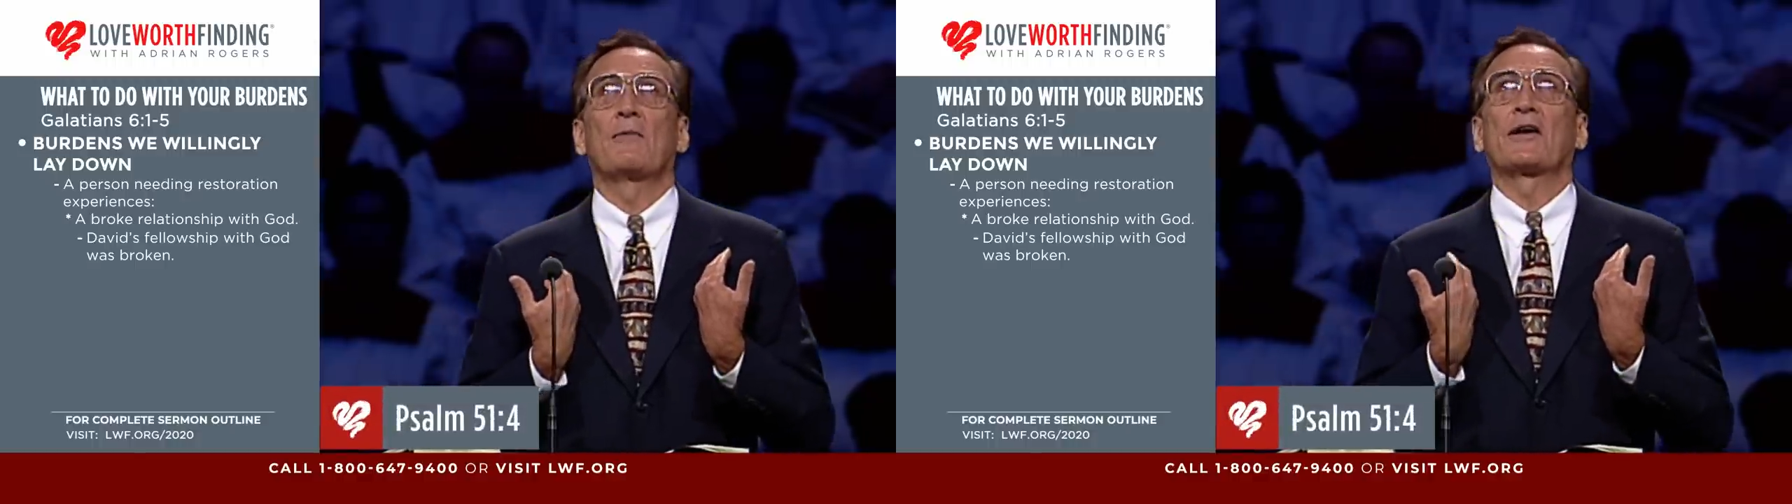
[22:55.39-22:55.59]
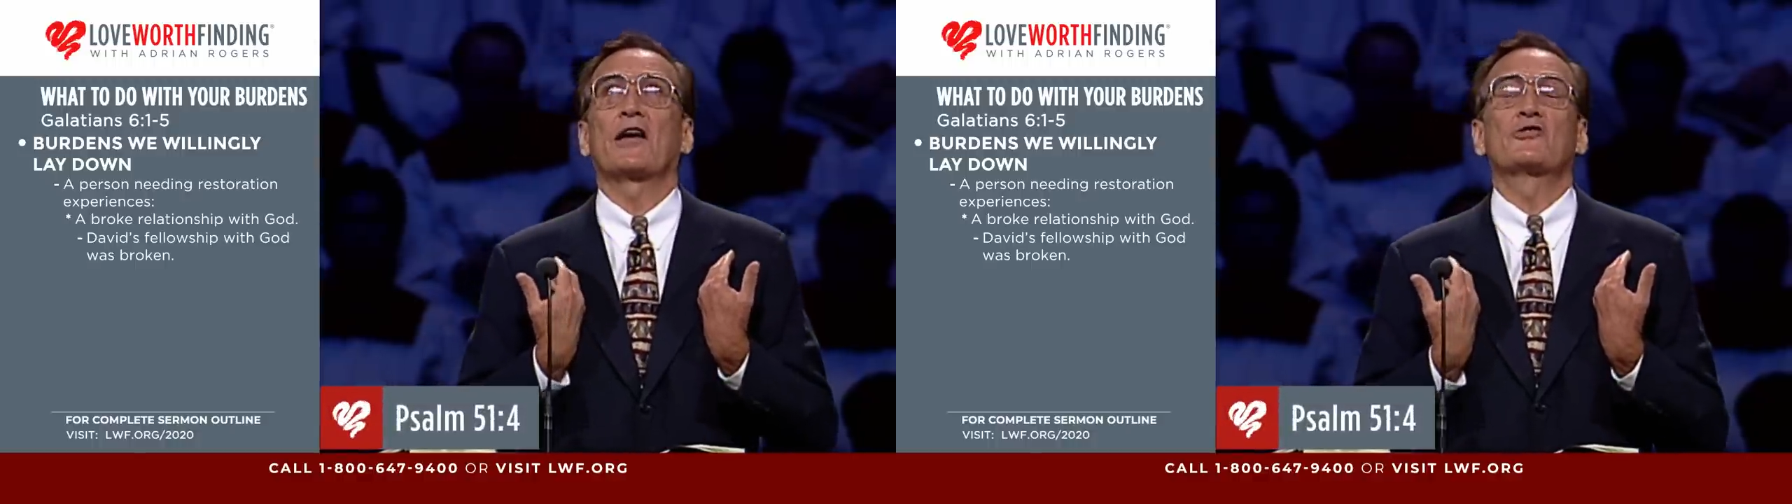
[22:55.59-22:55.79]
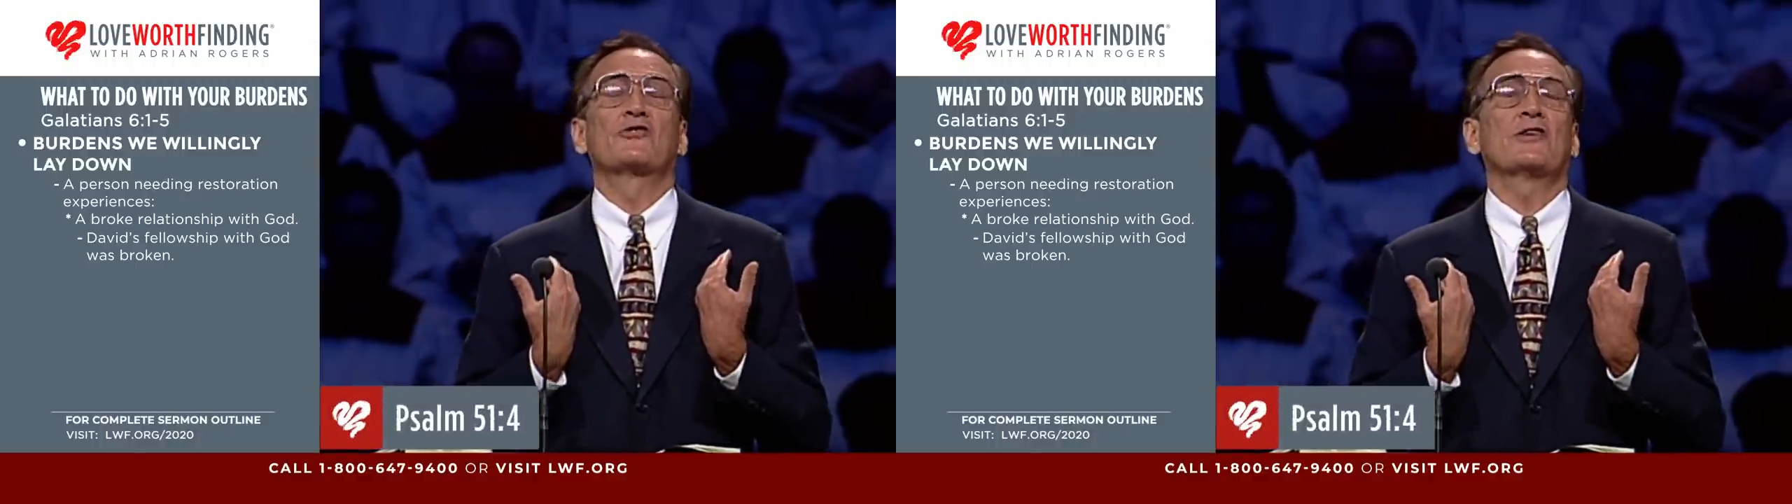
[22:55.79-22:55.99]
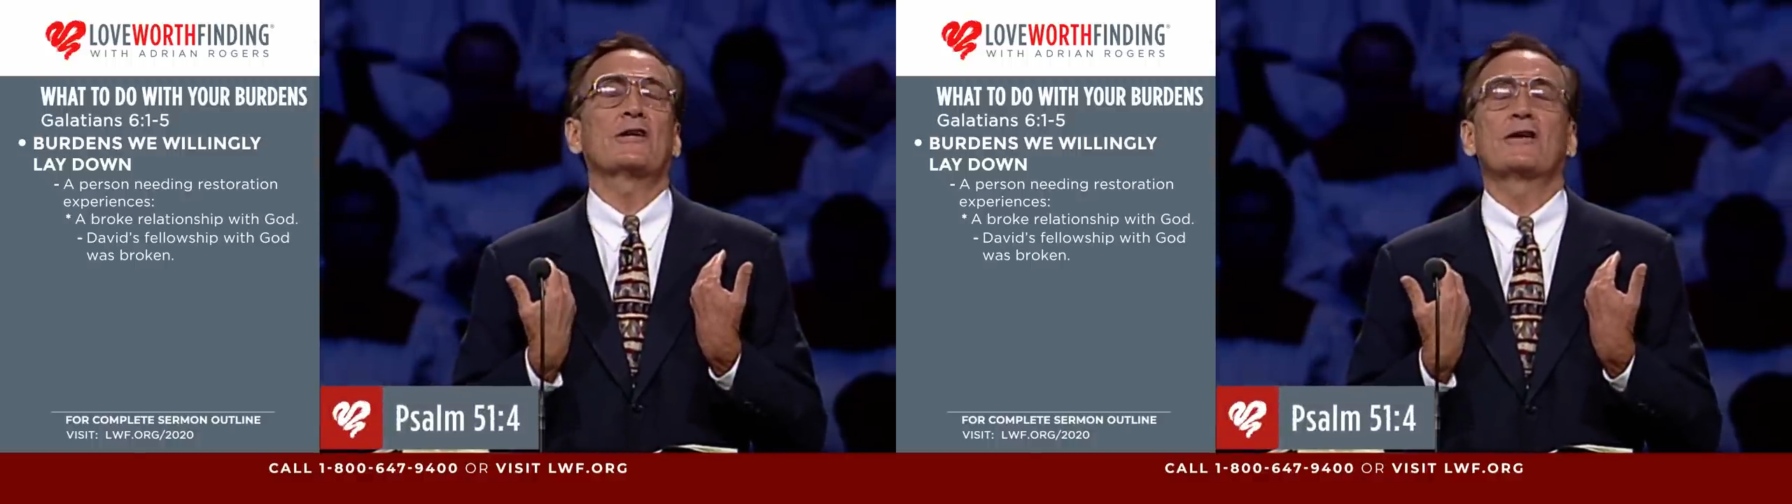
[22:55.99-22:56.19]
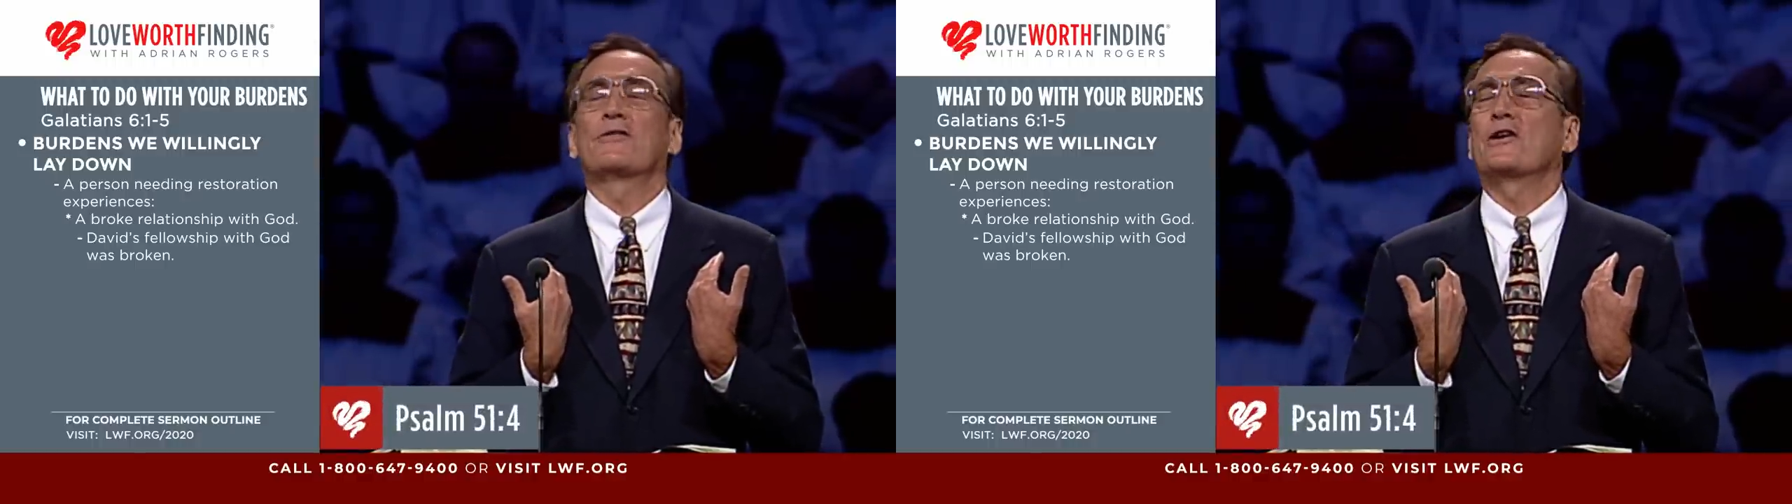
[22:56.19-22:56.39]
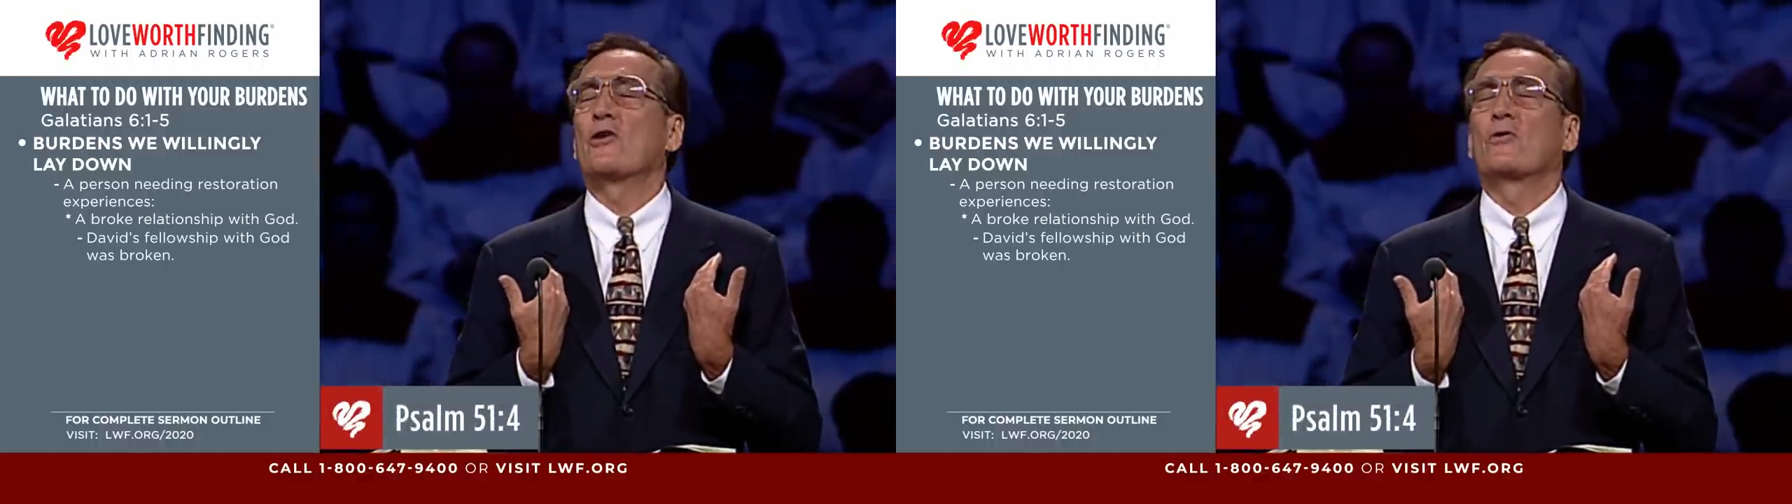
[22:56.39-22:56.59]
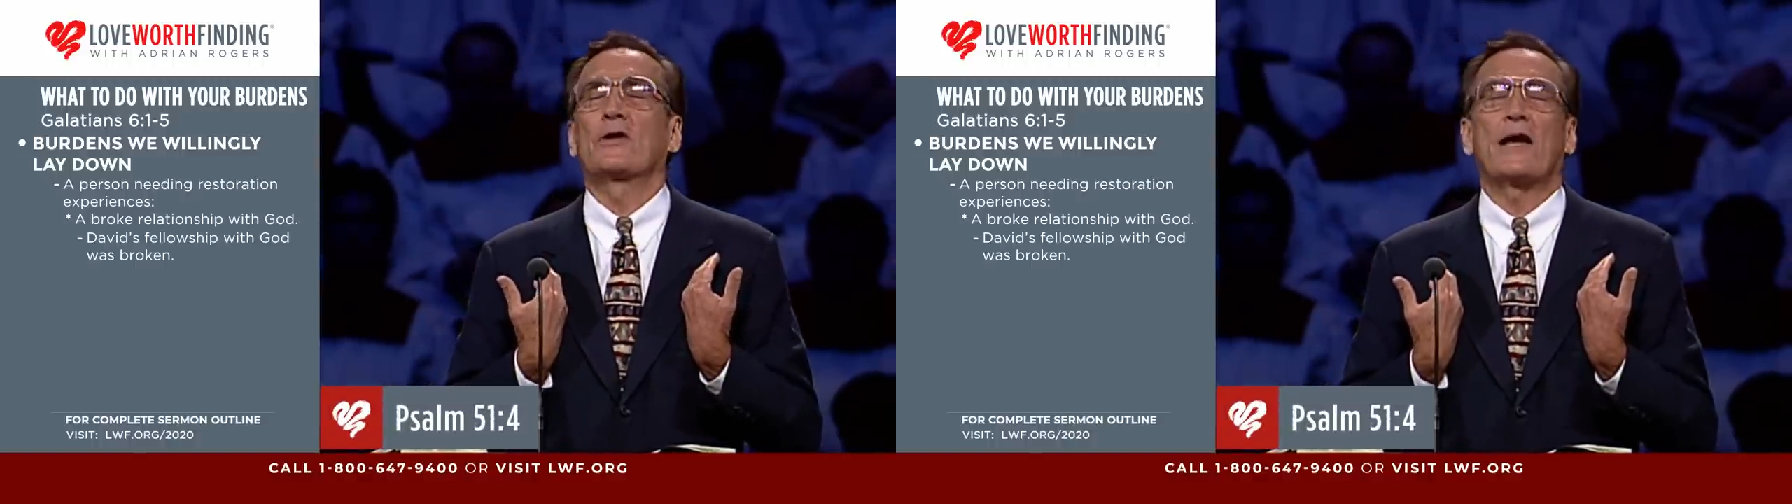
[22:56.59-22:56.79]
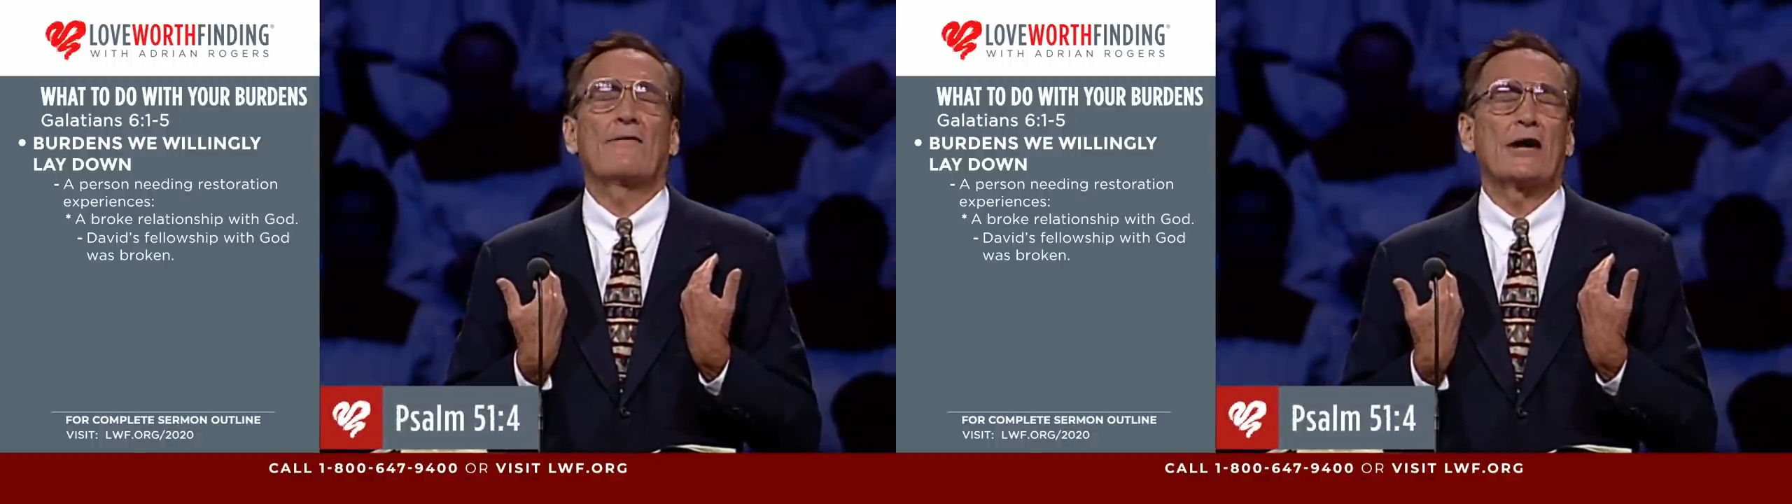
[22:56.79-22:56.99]
Against thee and thee
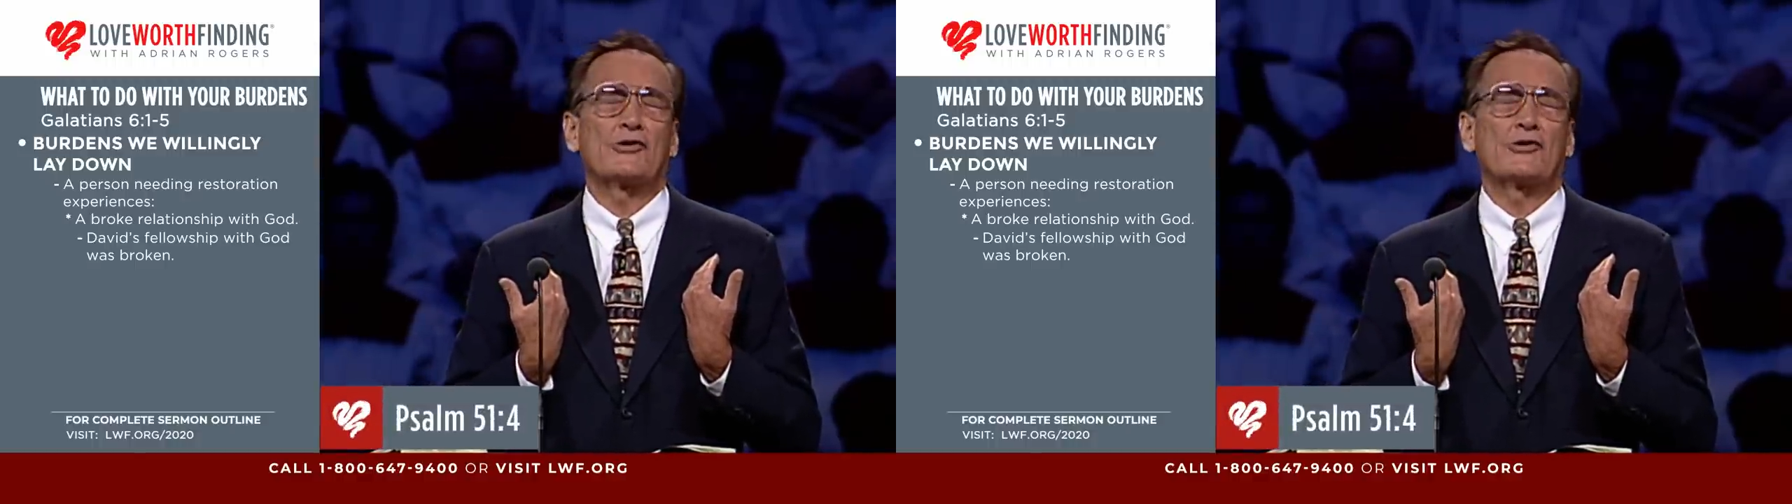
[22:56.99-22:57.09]
only have I